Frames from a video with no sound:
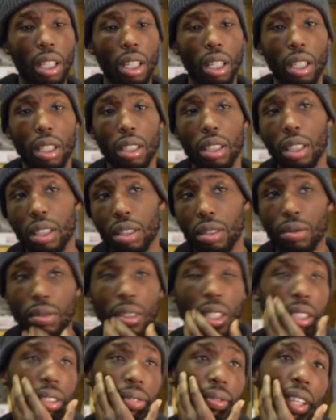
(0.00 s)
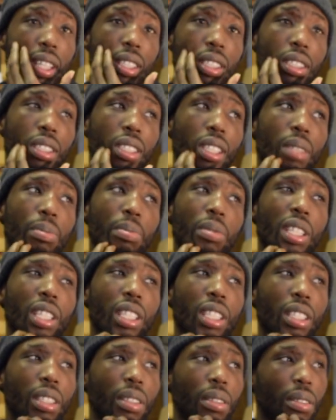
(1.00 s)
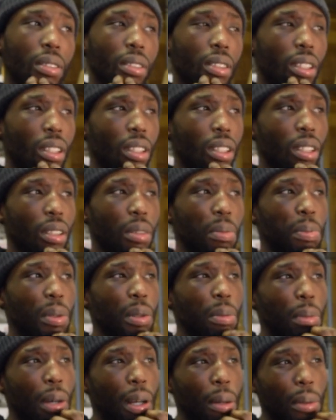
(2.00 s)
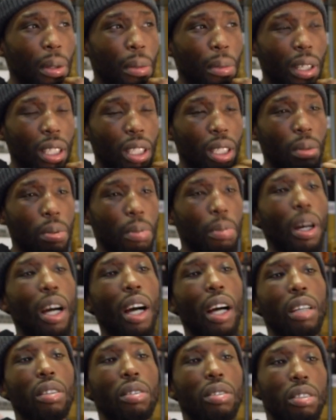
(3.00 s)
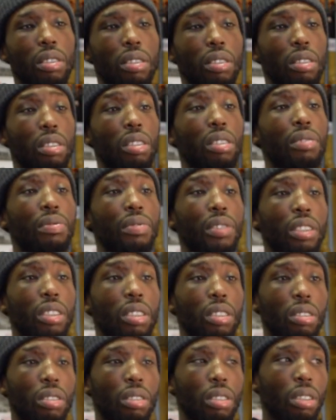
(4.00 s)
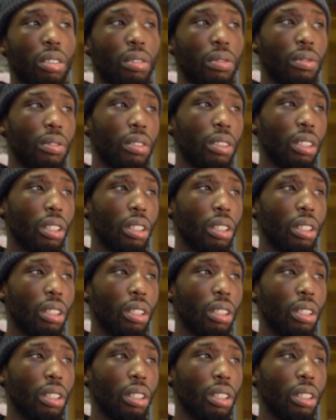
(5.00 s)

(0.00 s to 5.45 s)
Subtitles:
Yeah, next round is, I'm taking it bit by bit by keeping my eye on the division itself.